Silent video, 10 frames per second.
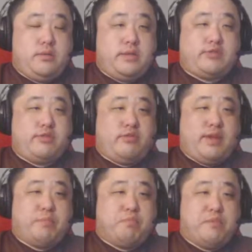That's all the
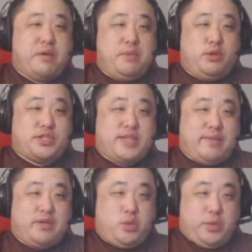like music they
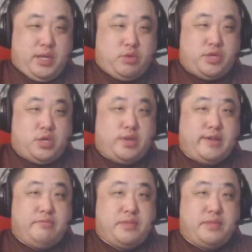have going here, though. I'll give them